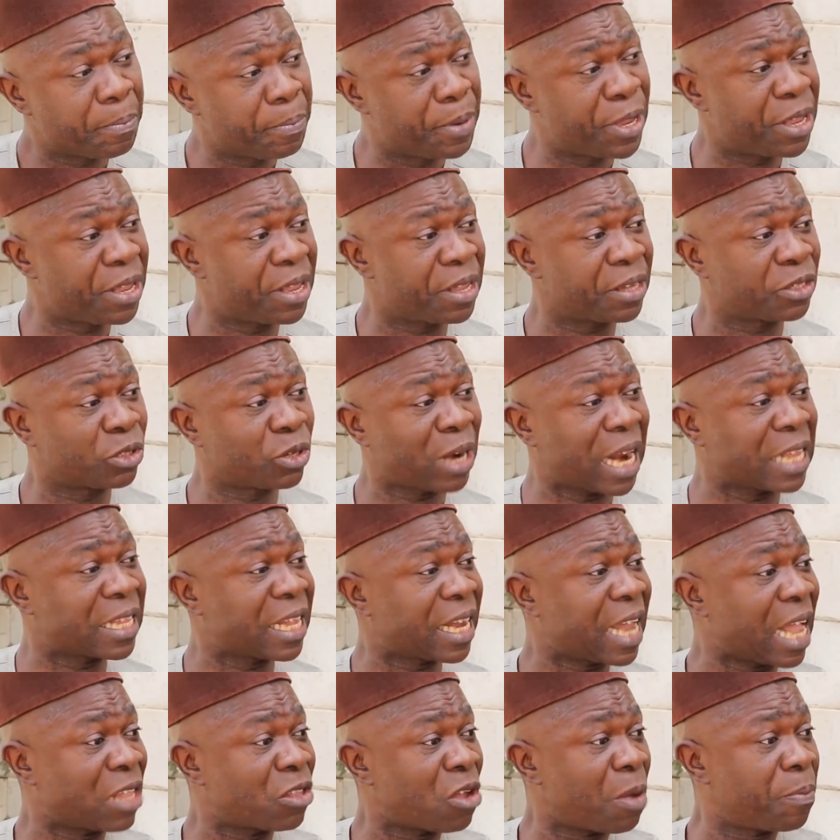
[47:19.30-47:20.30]
be so that
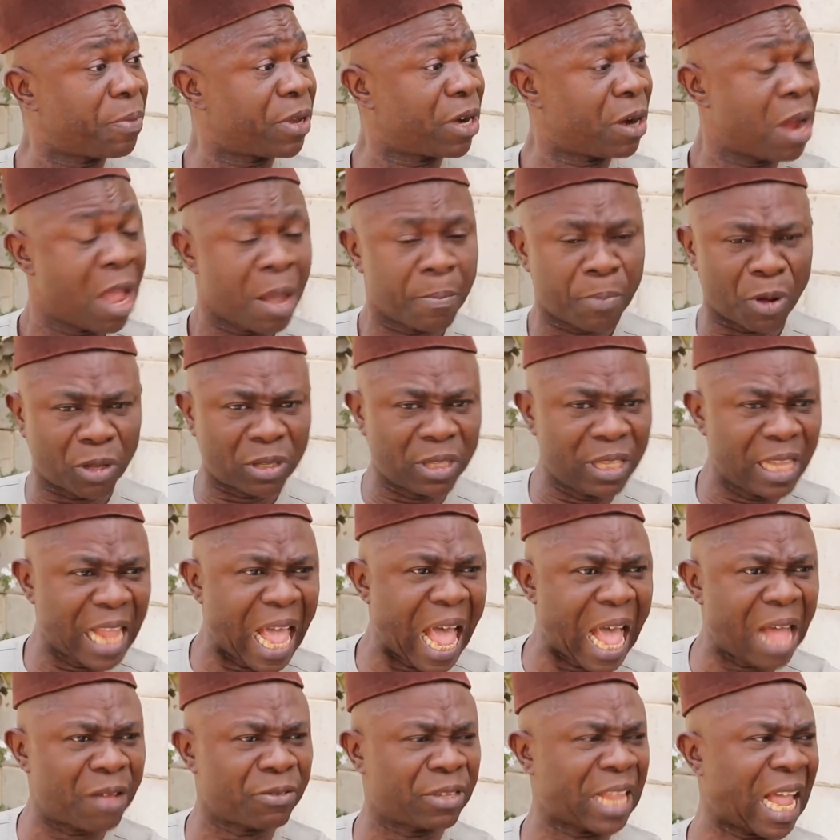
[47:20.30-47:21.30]
they cannot be. But
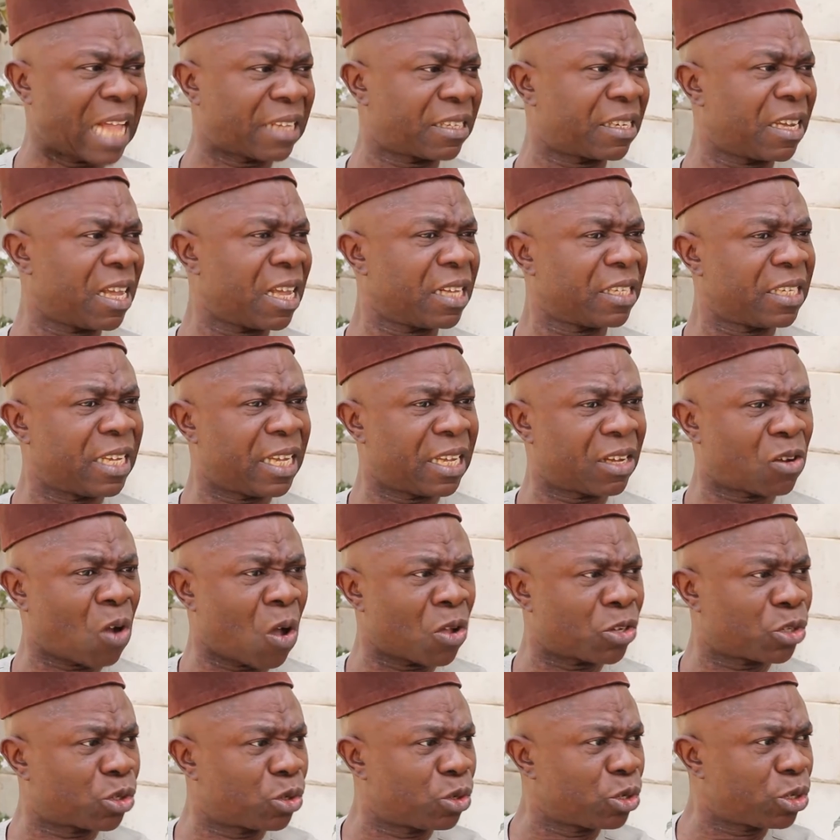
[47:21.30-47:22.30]
now that the
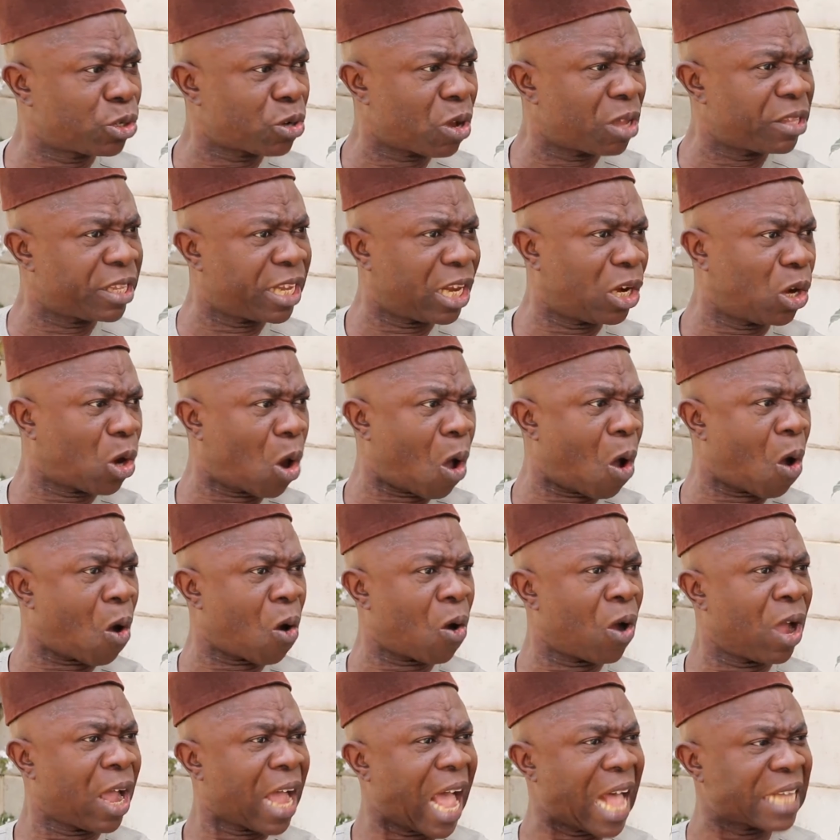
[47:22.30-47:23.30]
constitution, the
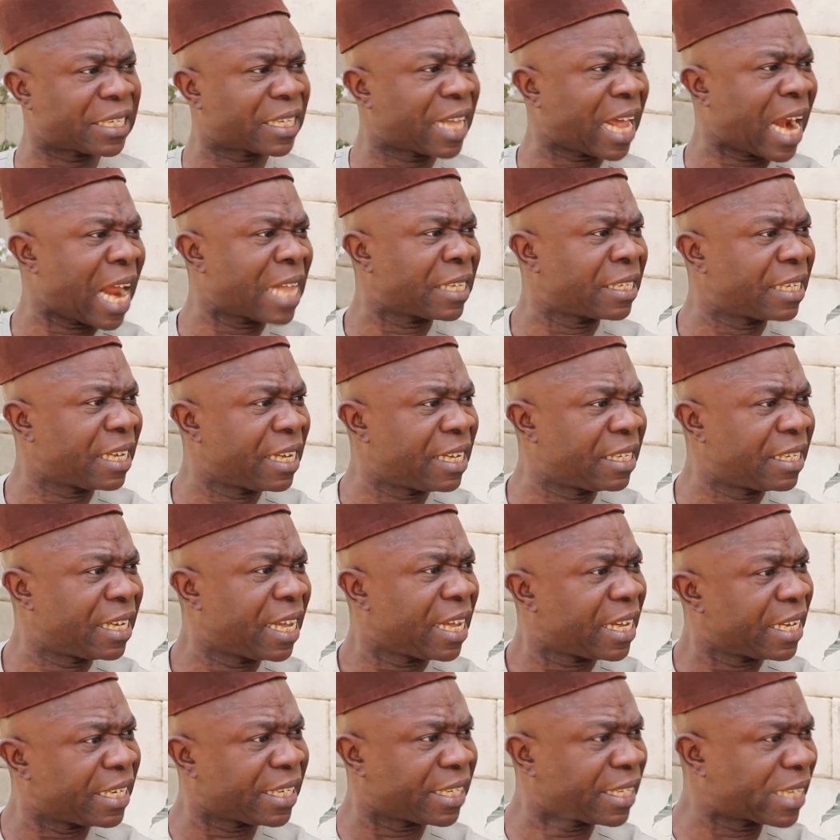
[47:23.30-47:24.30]
law has guaranteed
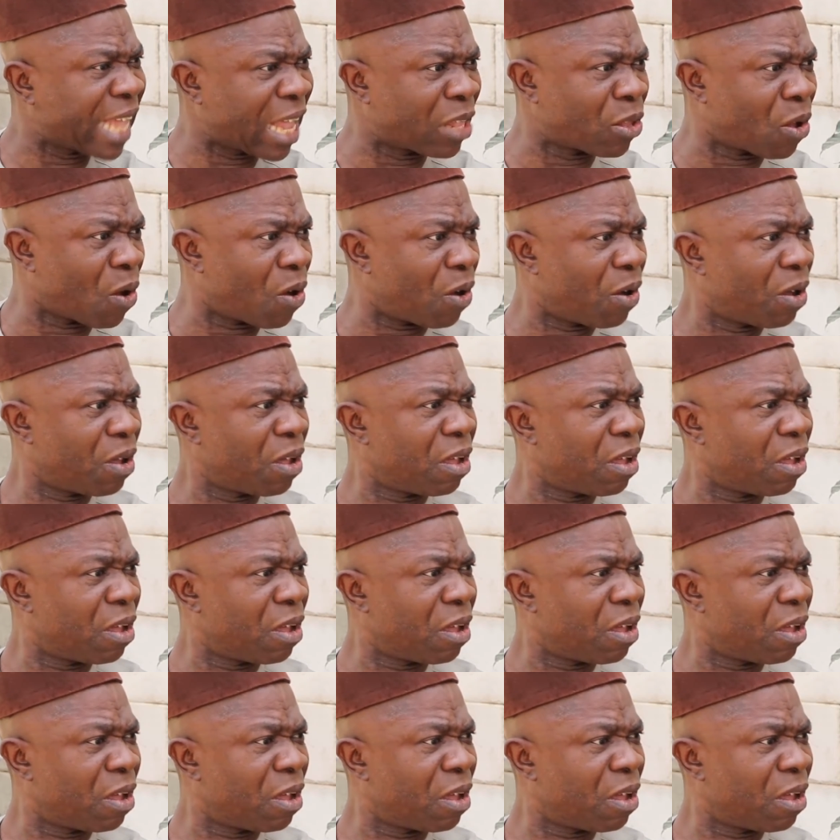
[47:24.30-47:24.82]
his tenure,